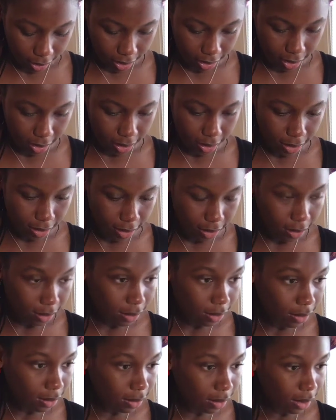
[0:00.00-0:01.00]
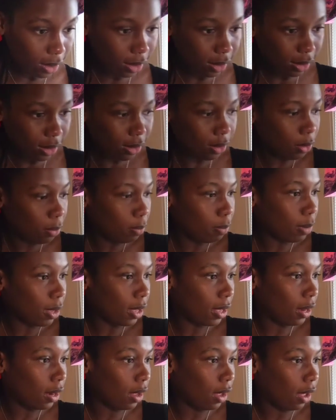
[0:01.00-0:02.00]
is a little
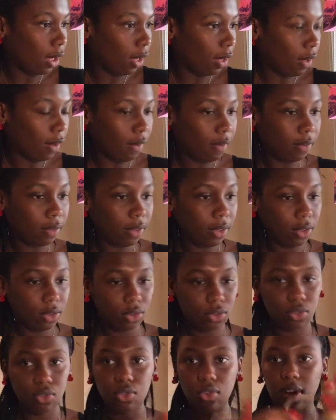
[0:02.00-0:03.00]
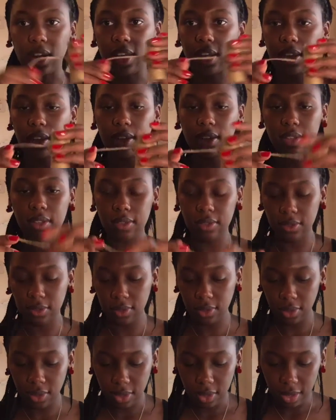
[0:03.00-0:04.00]
bit of string
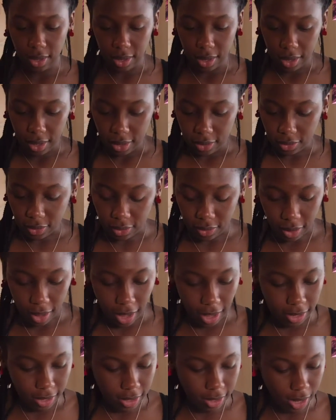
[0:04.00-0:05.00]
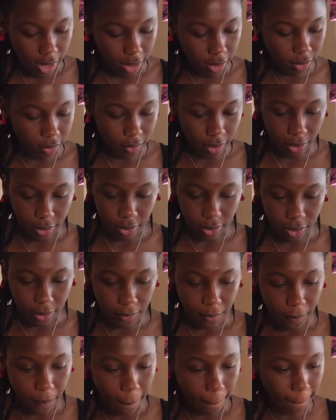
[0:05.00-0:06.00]
to tie a knot around it.
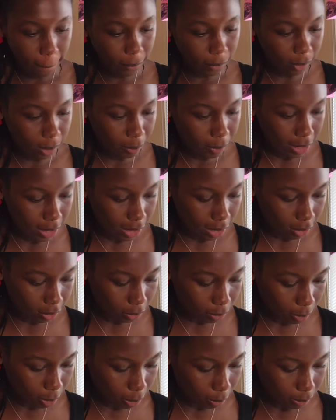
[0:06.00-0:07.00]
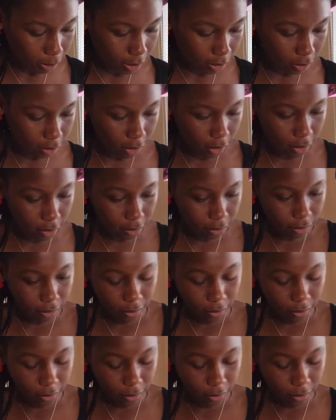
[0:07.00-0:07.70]
Let me cut a small piece off.